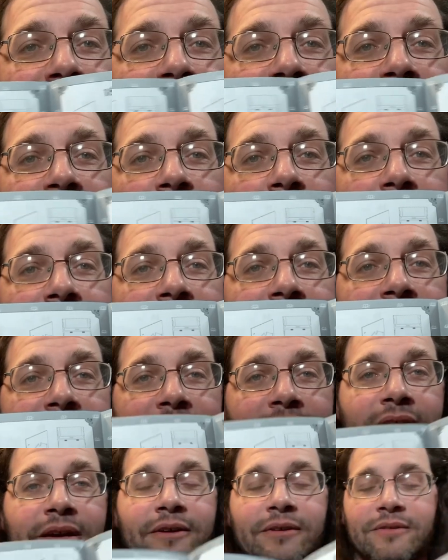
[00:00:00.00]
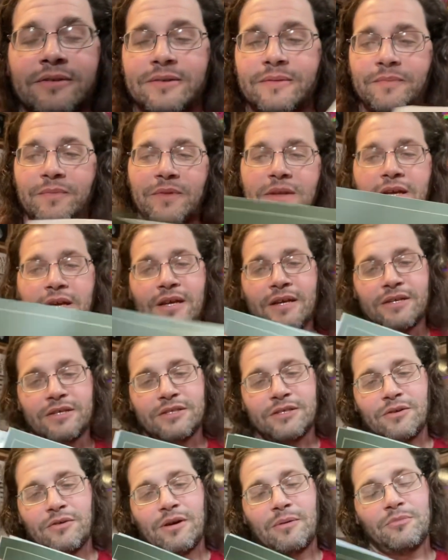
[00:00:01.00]
quite detailed.
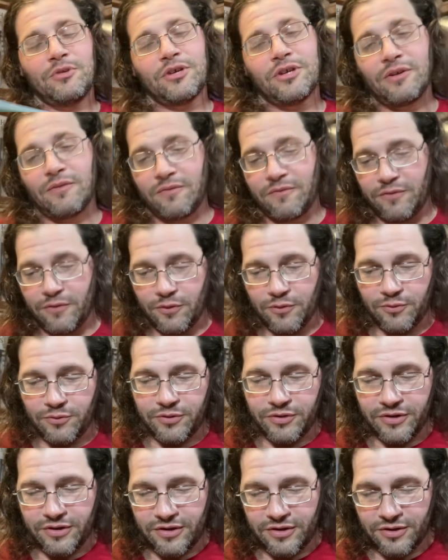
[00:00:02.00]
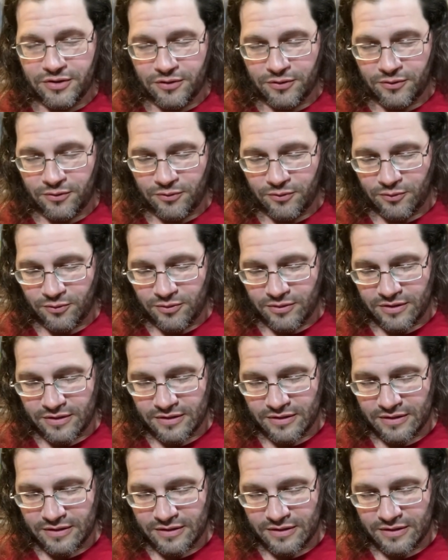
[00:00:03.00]
So I'm looking forward to